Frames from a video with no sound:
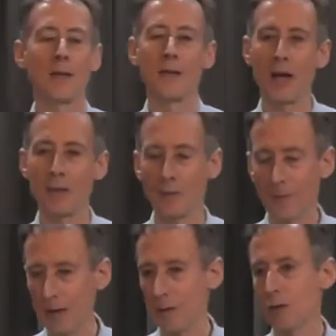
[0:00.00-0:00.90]
that the
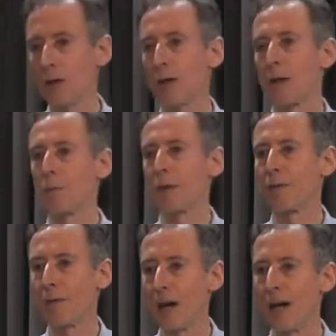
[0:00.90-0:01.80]
fatal shot had been
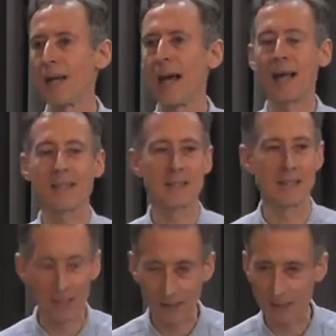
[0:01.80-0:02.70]
fired
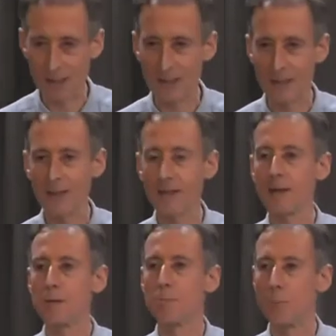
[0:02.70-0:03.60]
accidentally
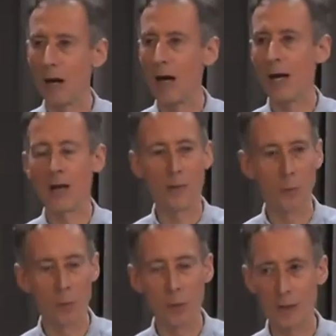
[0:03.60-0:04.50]
by another
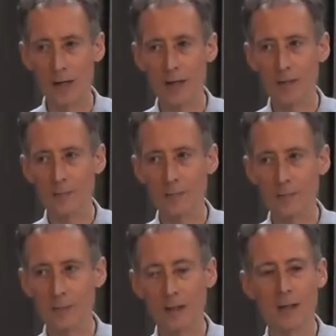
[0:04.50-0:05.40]
warder.
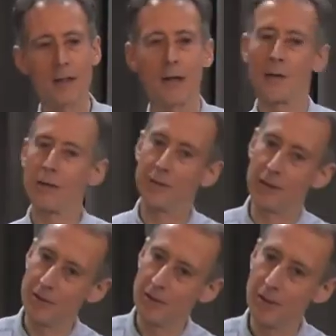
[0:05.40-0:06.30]

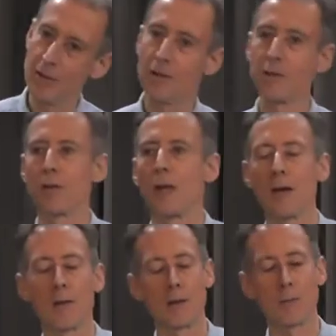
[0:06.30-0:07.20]
That
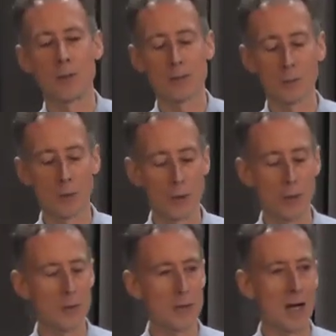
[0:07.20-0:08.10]
the prison warder
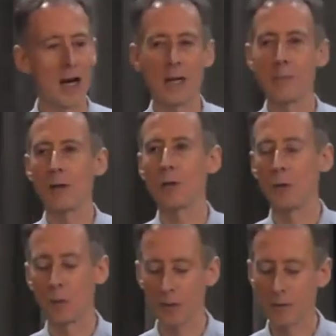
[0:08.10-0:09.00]
who died had been
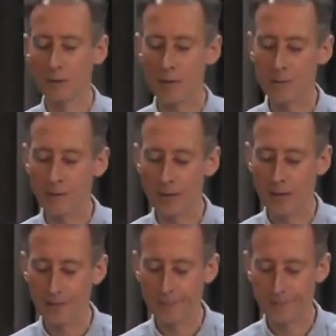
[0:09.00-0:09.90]
caught in crossfire.